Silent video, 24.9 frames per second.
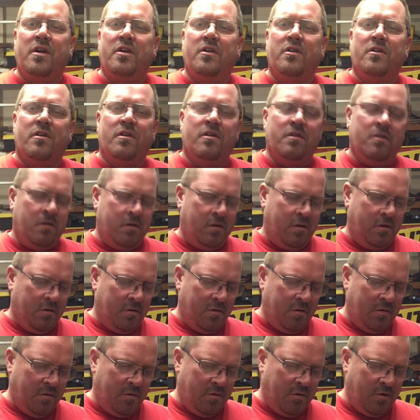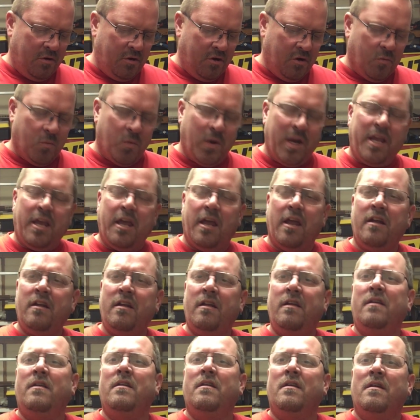your weekend.